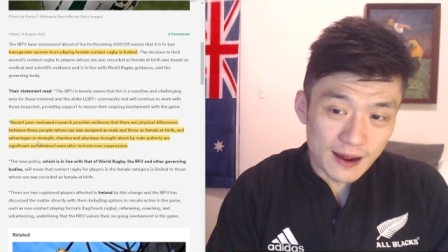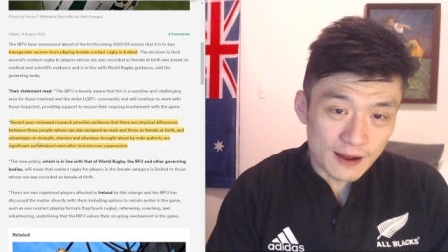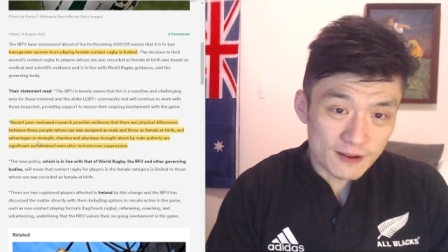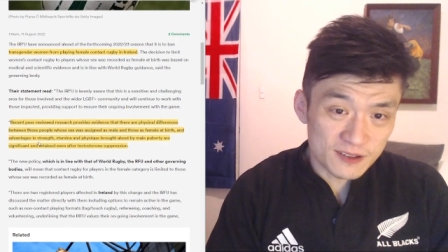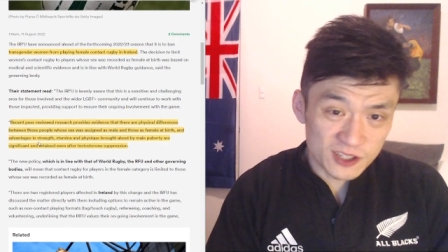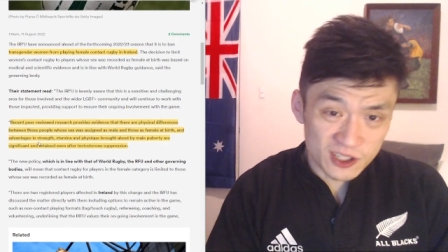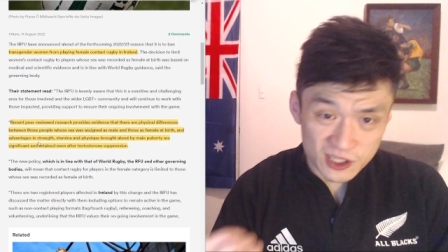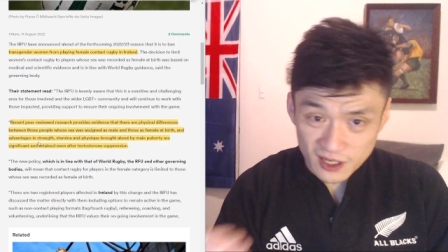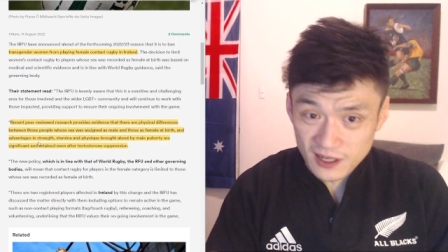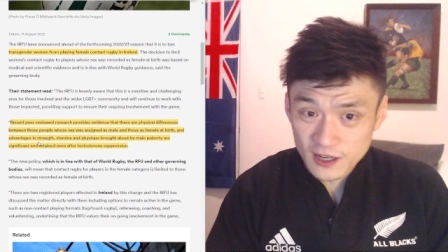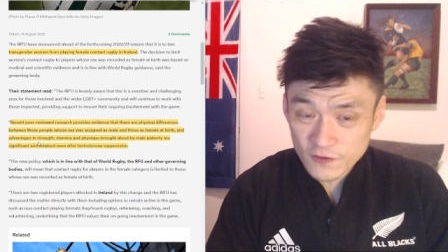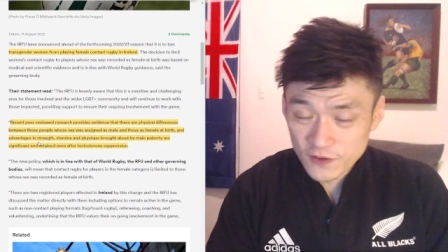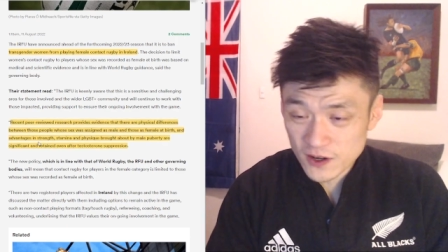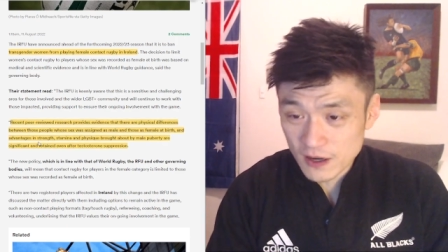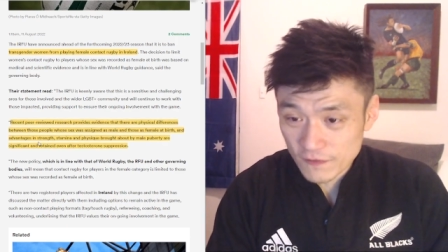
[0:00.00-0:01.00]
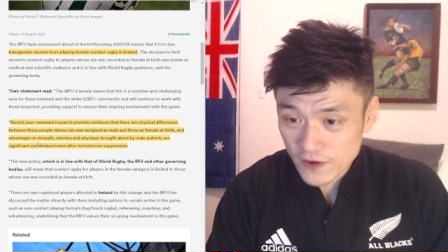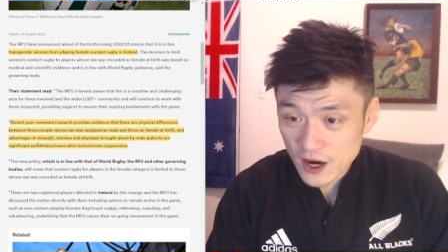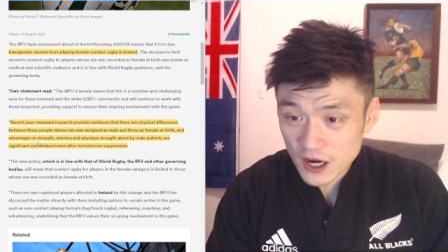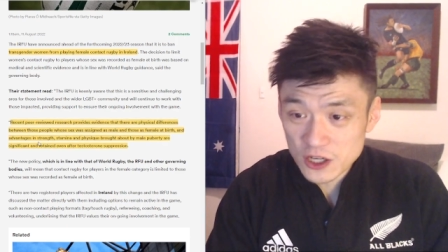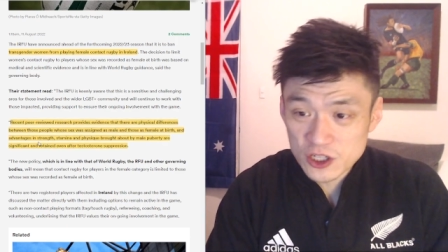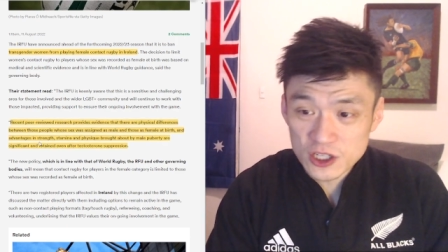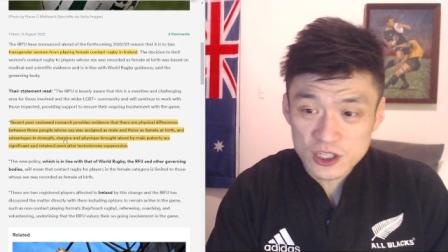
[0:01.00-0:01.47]
significant
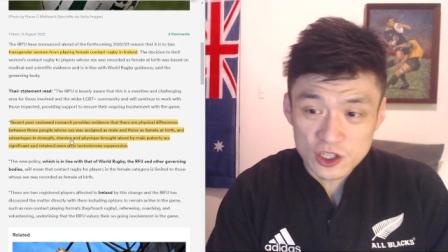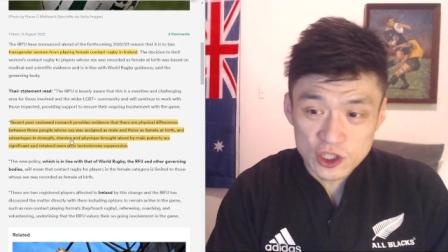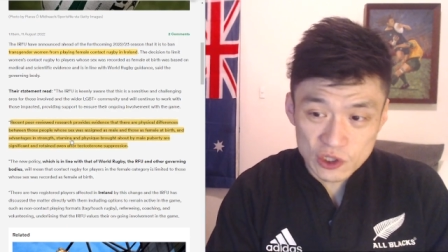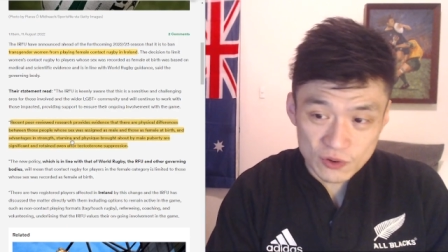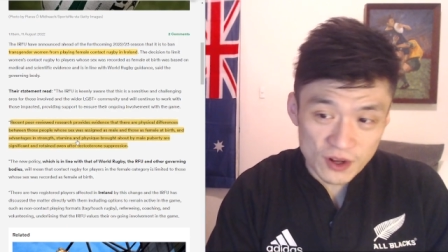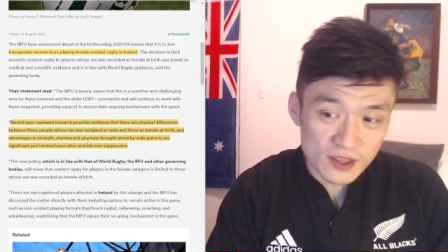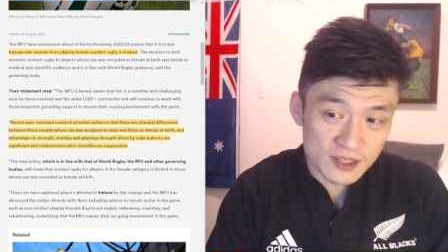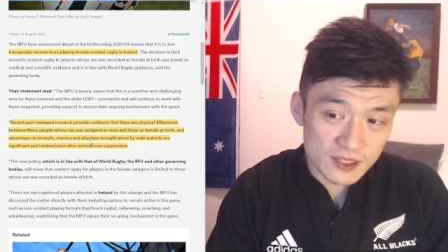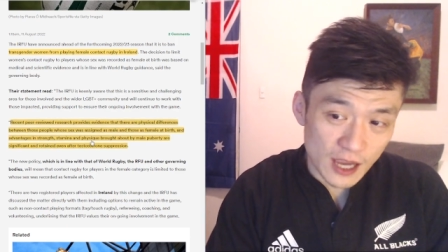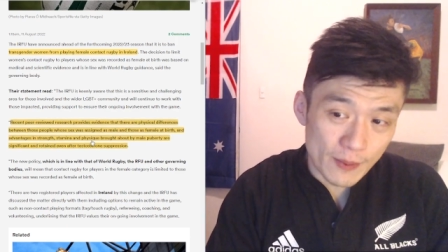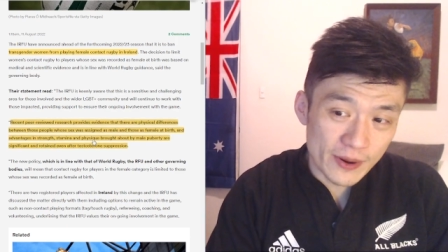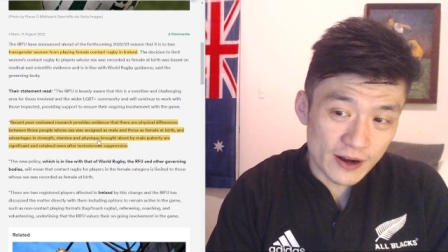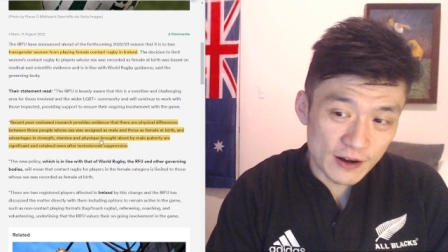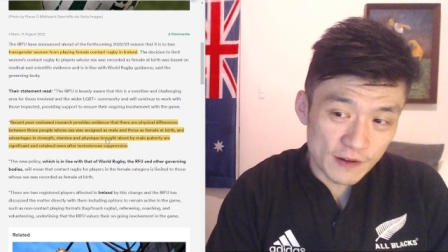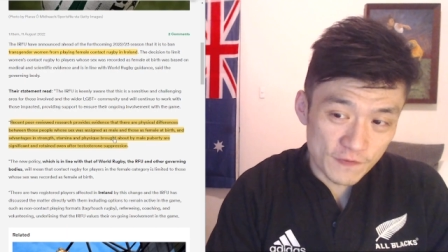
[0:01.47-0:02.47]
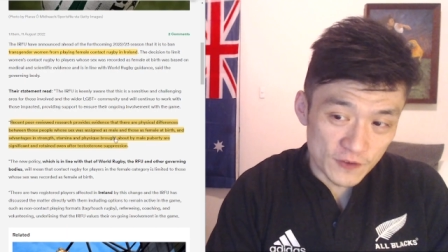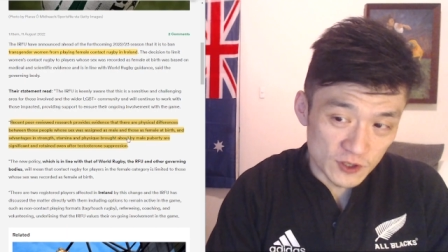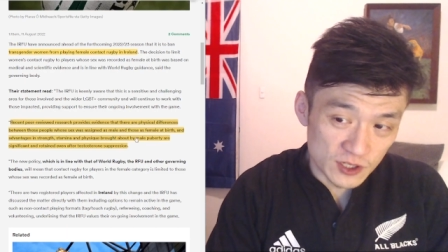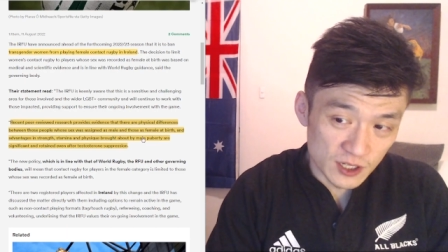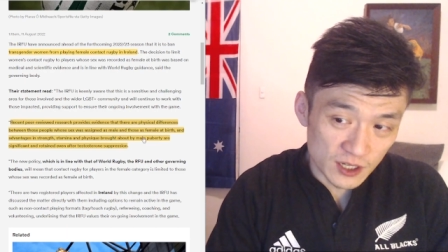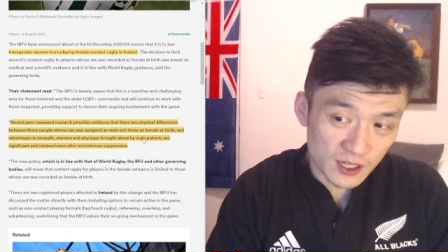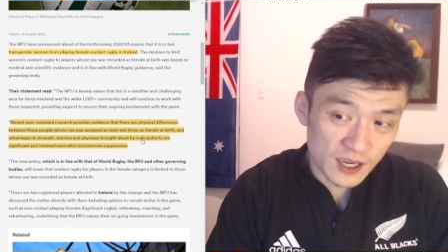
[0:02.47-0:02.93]
advantages in strength, stamina, and
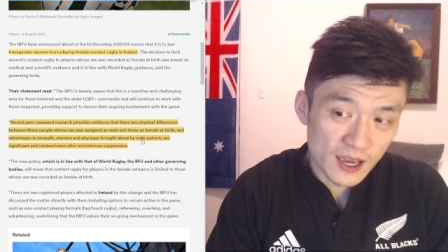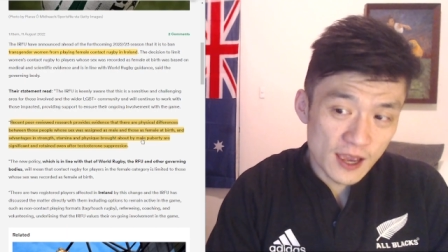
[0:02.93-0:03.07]
physique